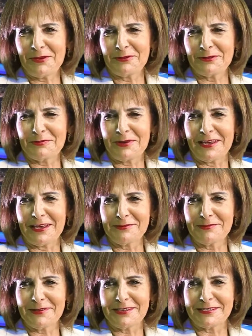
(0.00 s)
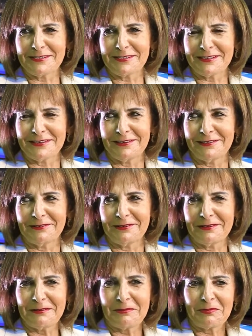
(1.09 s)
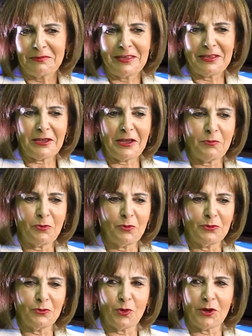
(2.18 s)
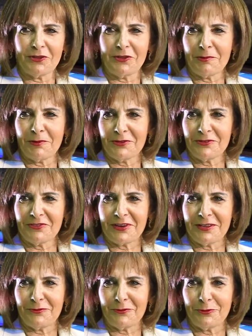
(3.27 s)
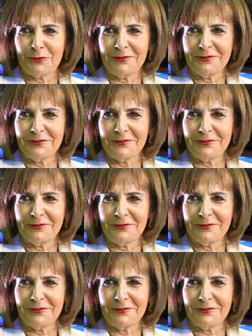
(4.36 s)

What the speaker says: Because my husband is. The type who is worried about street food.